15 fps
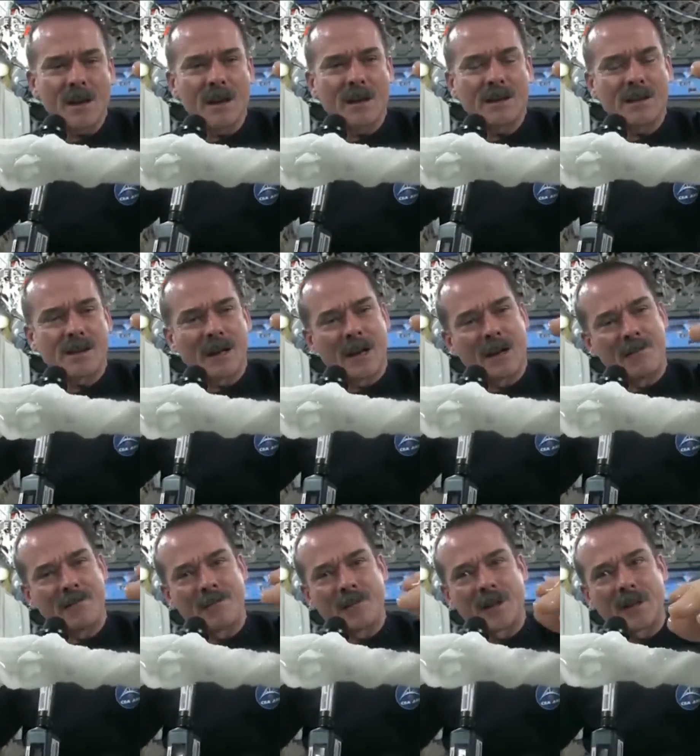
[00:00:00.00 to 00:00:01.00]

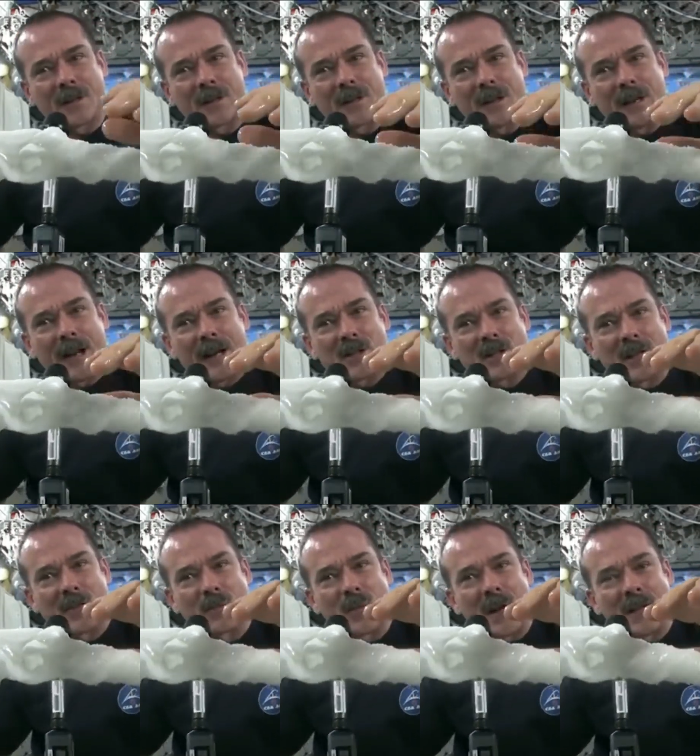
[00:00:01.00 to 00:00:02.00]
it
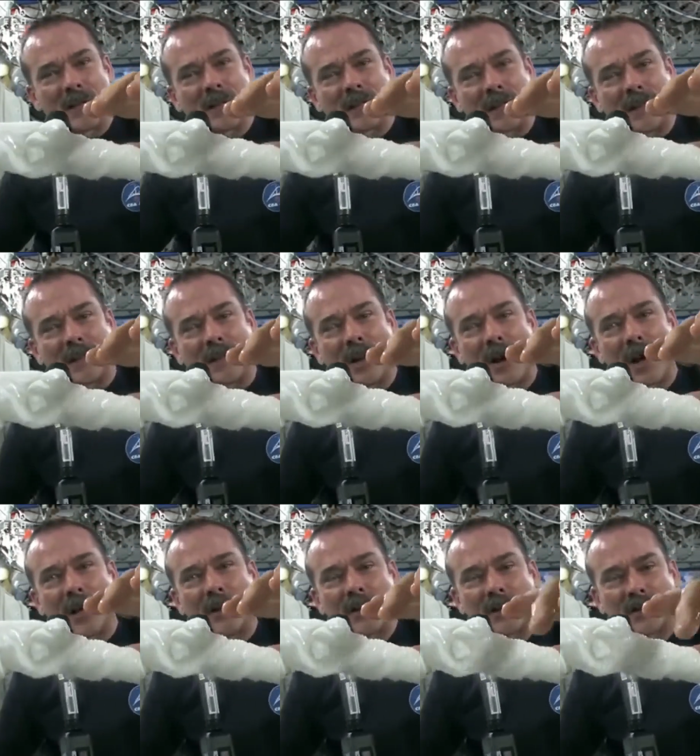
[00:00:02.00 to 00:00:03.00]
actually runs
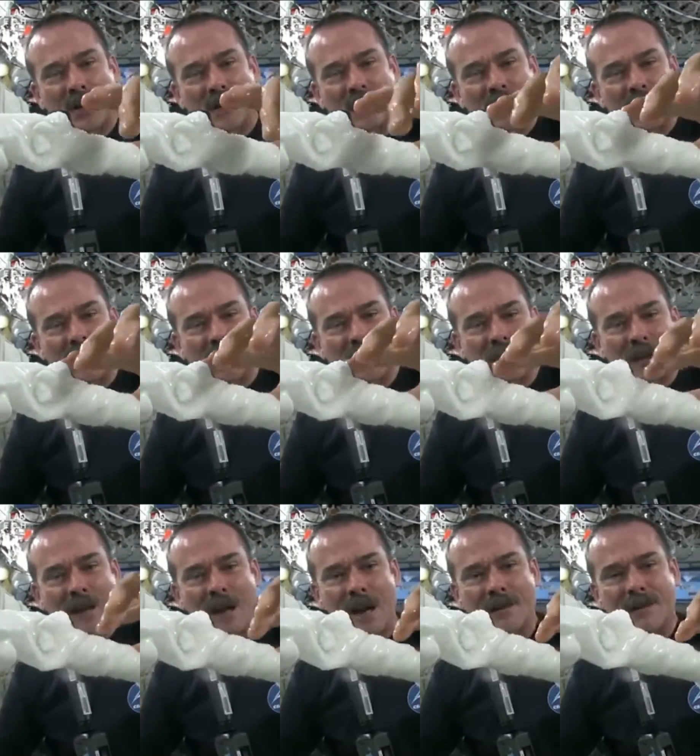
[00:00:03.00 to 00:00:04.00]
along the surface of the
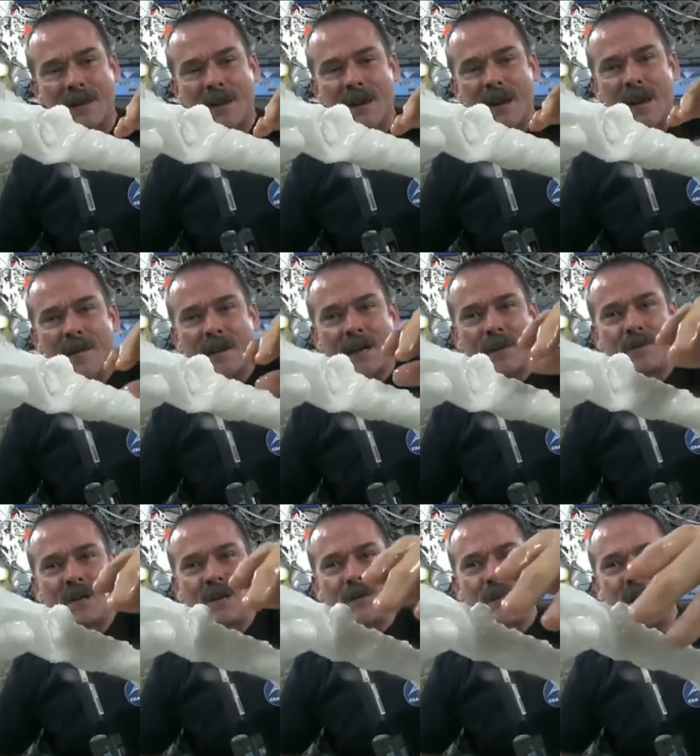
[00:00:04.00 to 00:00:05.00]
cloth and then
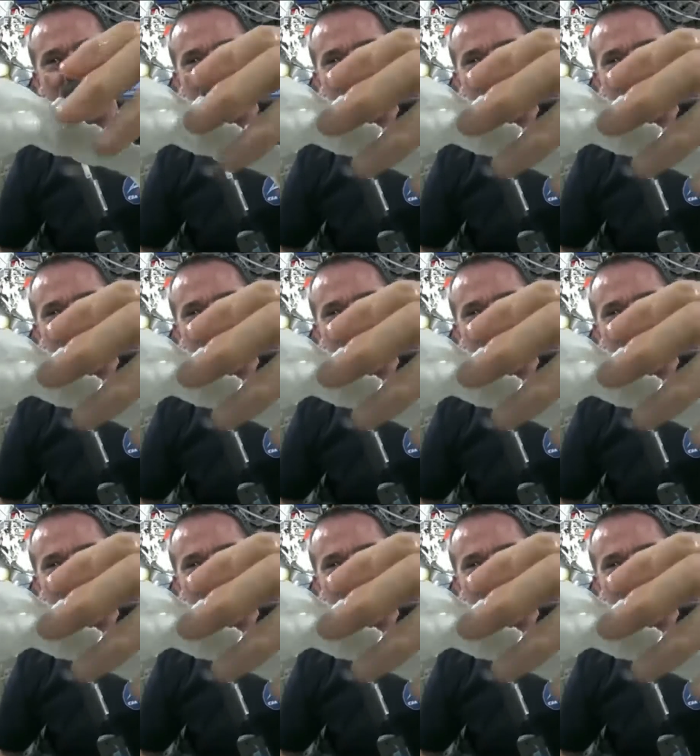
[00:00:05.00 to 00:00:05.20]
up into my